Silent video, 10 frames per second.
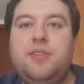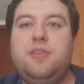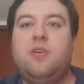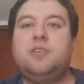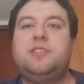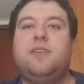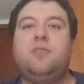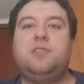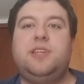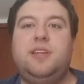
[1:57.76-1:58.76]
There are
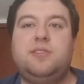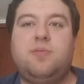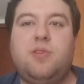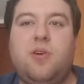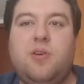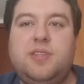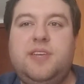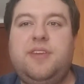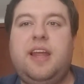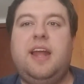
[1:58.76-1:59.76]
several scenes where there aren't
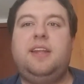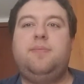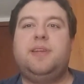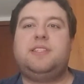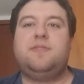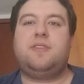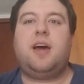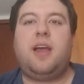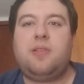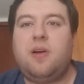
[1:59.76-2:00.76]
even any bits of
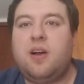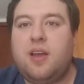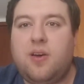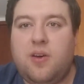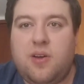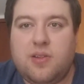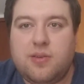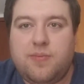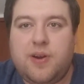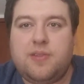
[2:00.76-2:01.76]
dialogue at all,
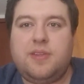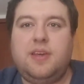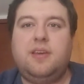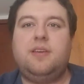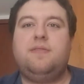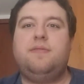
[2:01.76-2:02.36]
and where the